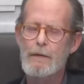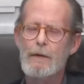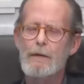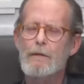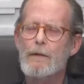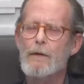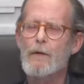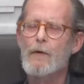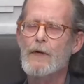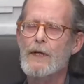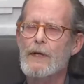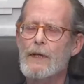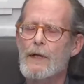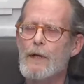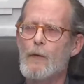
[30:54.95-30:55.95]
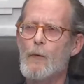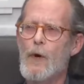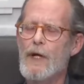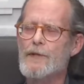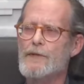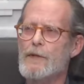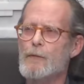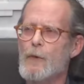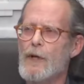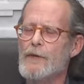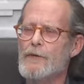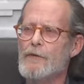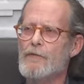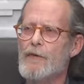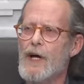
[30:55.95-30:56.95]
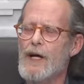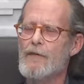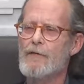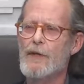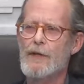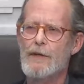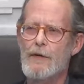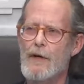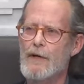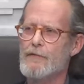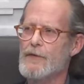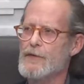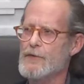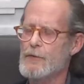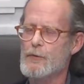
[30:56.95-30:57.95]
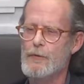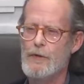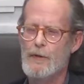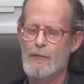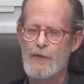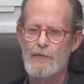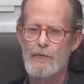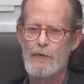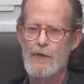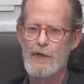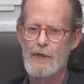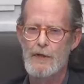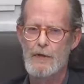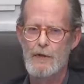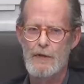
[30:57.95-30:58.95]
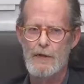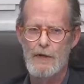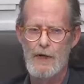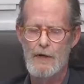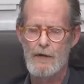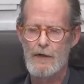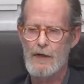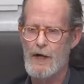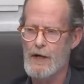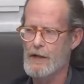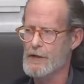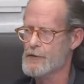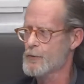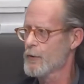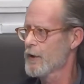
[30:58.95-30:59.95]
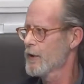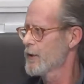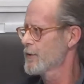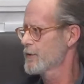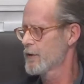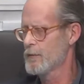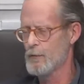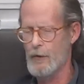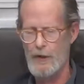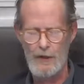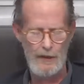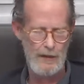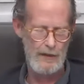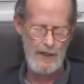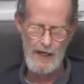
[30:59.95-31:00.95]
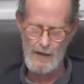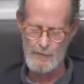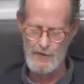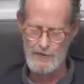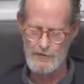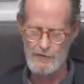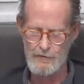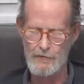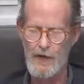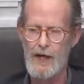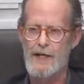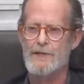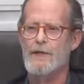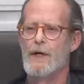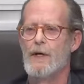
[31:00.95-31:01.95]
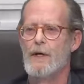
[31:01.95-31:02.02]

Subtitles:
they're only little once in 1 through 5, and then they're off at school, and before you know it, they're out of college working somewhere, and it happens so fast.